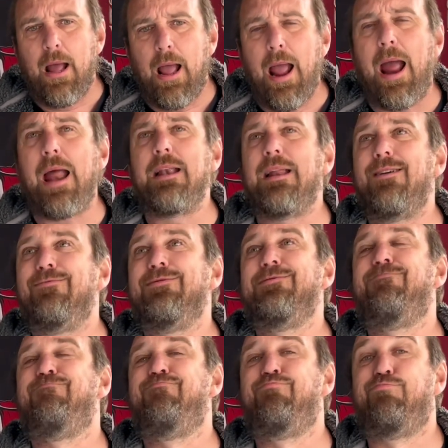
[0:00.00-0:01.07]
and it was
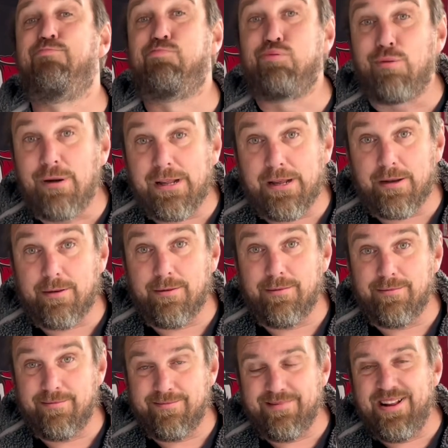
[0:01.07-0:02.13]
brilliant.
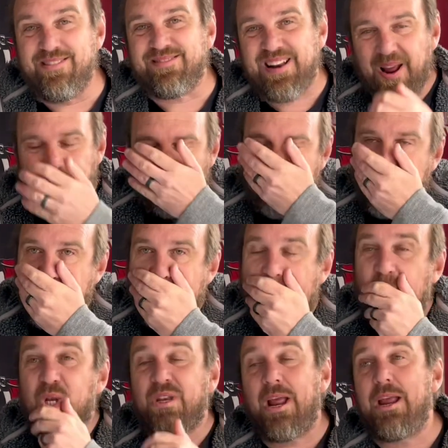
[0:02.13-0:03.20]
It was absolutely.
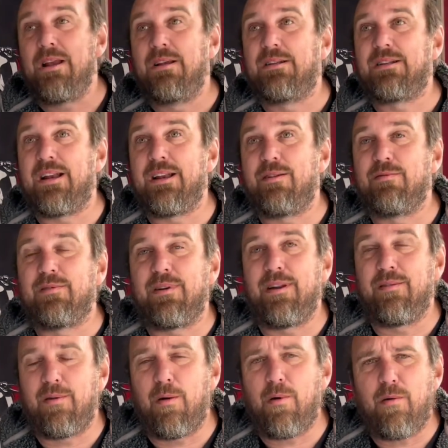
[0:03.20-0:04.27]
Dean said it was.
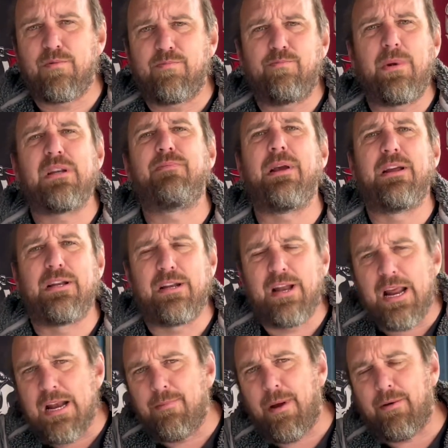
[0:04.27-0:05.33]
I've been speaking to
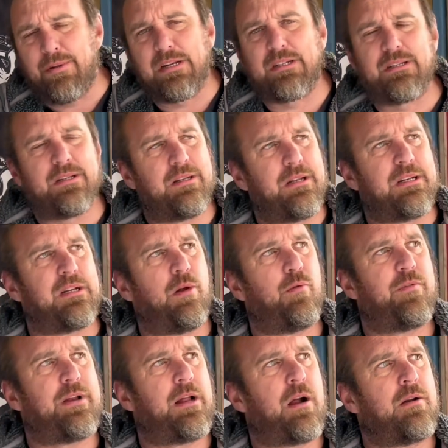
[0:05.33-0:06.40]
Dean about this this little
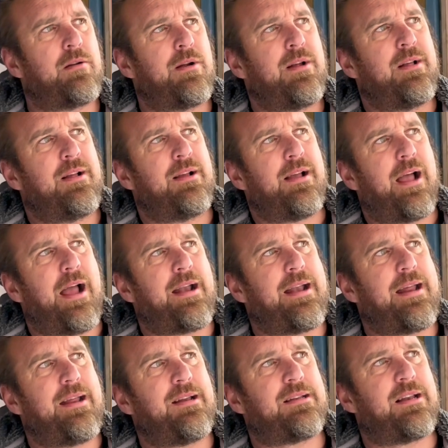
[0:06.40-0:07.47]
video. And
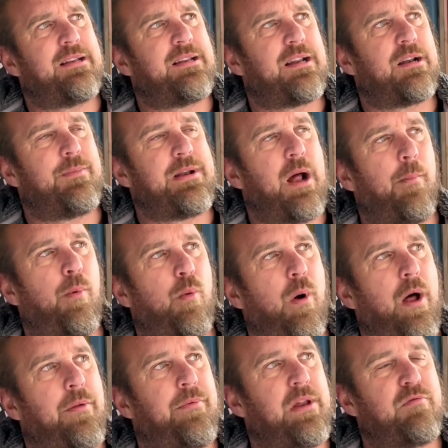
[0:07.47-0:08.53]
he said, is it going to be number
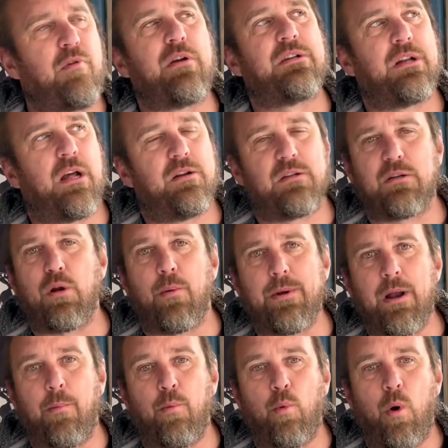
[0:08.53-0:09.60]
one? This Roaster Coaster's got to be
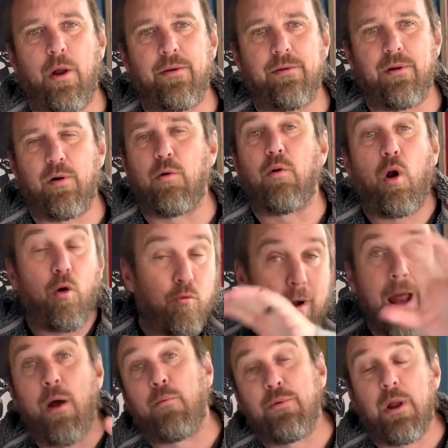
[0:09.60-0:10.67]
number one, or
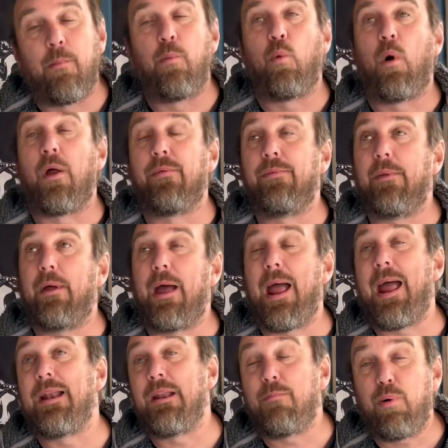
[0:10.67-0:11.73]
around number one.
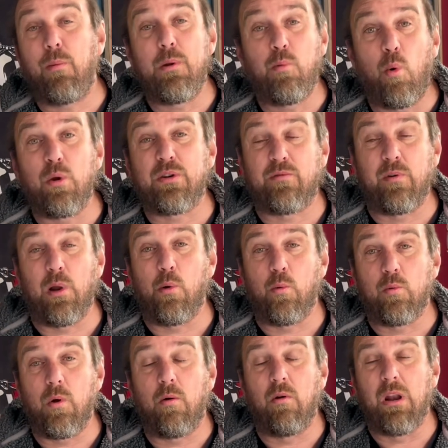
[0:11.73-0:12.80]
And it probably was for a little
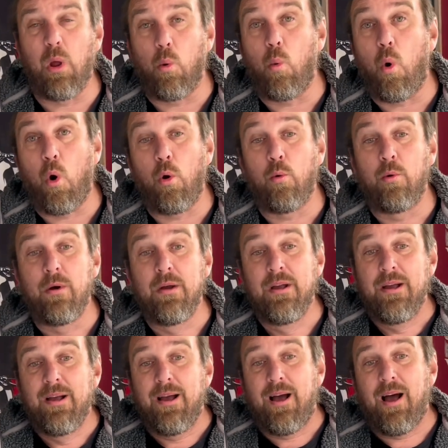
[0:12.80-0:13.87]
a little while.
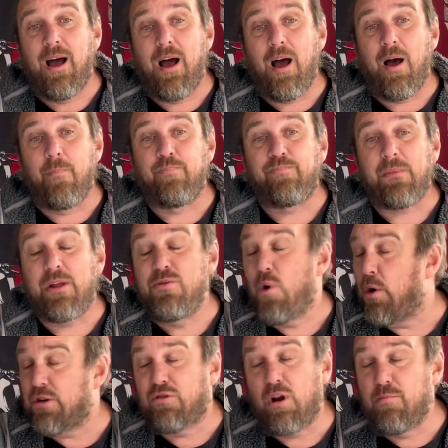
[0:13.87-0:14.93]
Um,
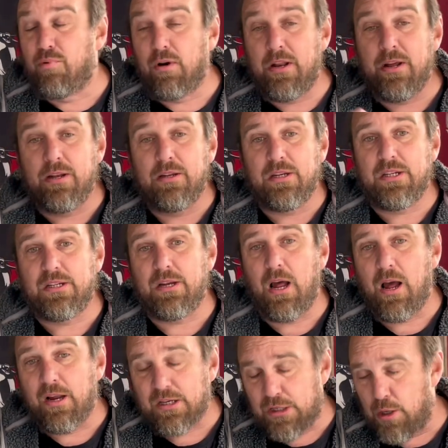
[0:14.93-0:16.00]
nitro brilliance,
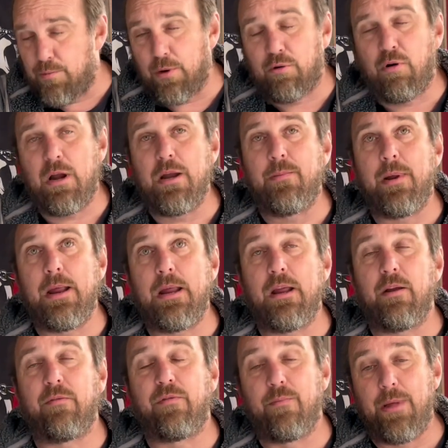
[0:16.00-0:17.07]
uh, super
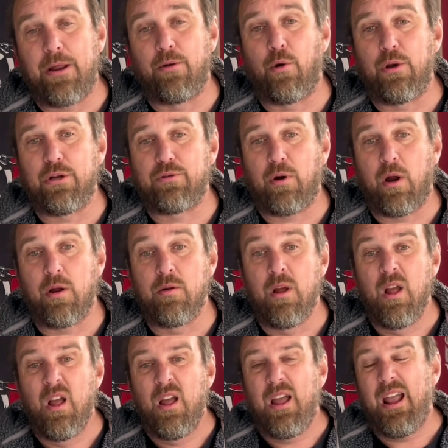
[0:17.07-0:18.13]
creamy from that nitro.
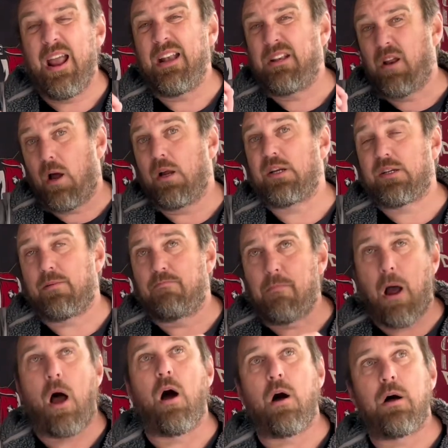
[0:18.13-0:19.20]
It does
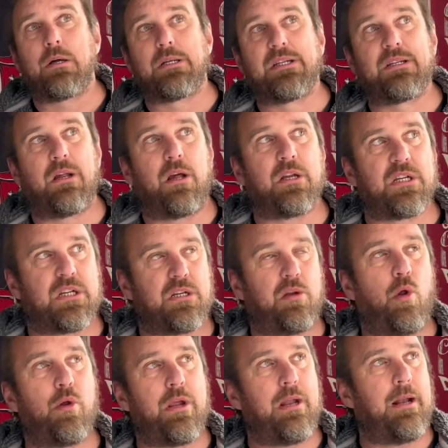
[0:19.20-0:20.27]
mask a
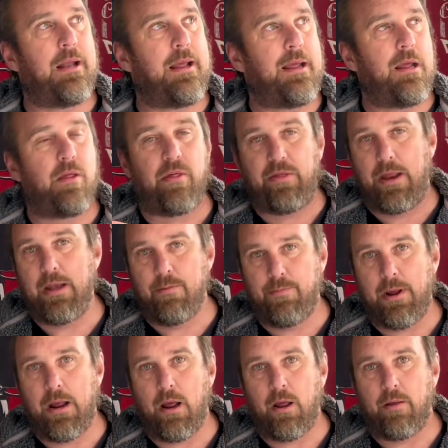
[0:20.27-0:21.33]
slightly thin
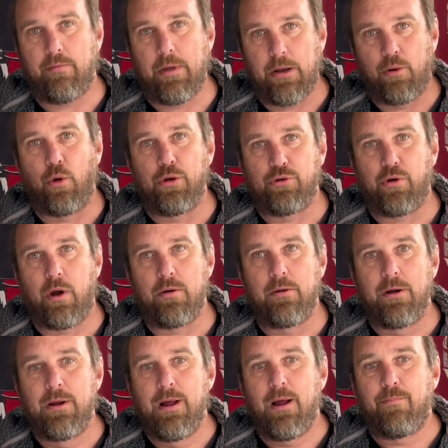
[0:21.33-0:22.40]
beer, that nitro.
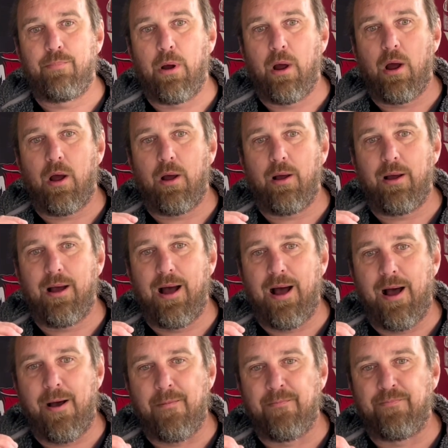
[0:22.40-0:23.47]
But
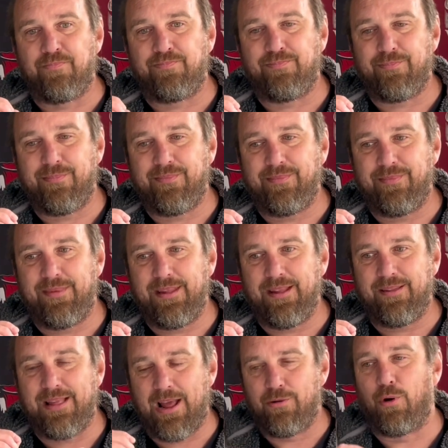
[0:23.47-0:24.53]
um,
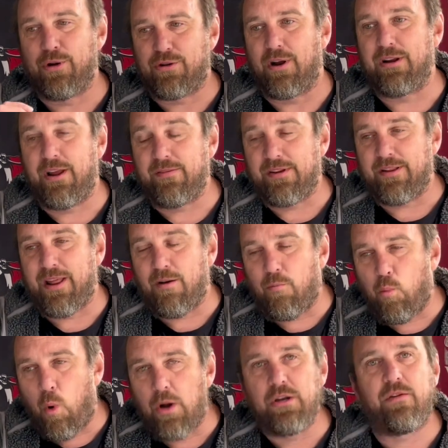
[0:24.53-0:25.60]
that nitro gives it that
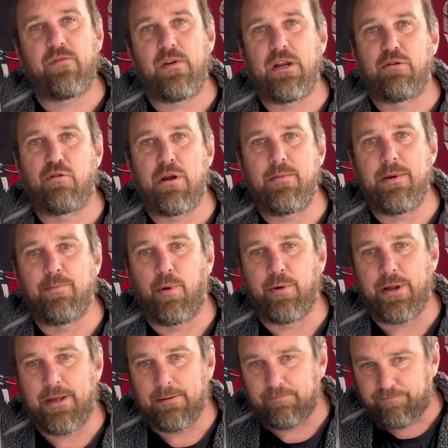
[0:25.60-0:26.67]
wonderfully creamy
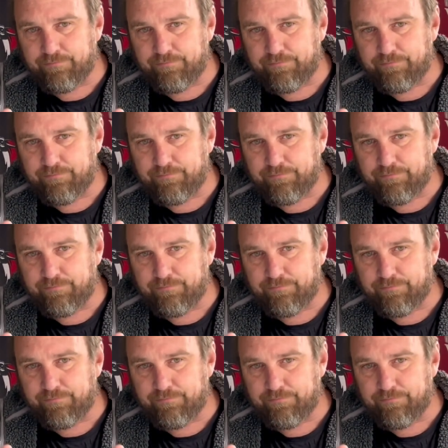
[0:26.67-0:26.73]
body.